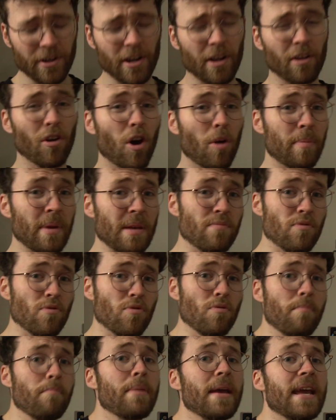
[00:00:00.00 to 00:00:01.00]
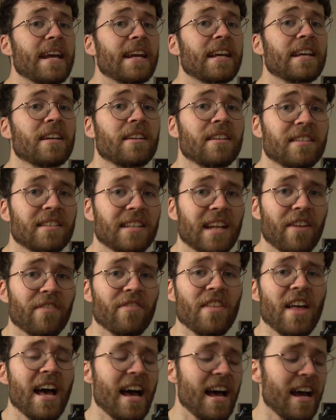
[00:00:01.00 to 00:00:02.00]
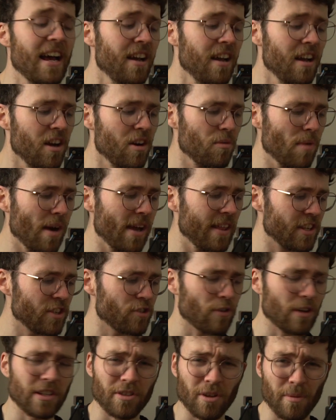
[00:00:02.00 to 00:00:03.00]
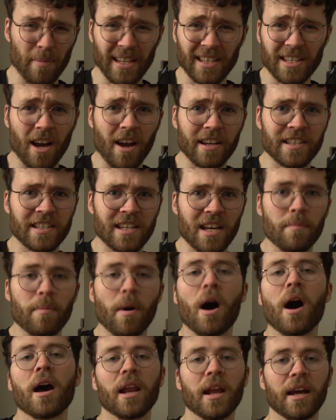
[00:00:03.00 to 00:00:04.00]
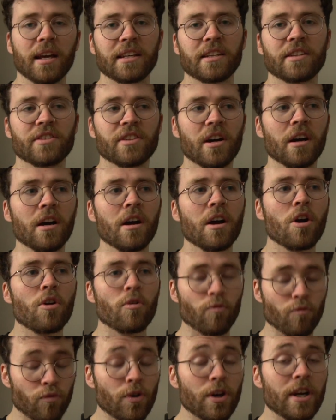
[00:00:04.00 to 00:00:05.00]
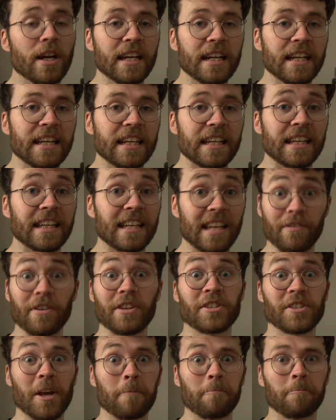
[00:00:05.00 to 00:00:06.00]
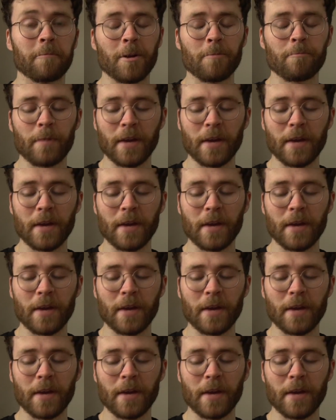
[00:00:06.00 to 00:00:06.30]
I know a lot of people pick down there where the strings are a bit tighter, but I like to really give it some when I'm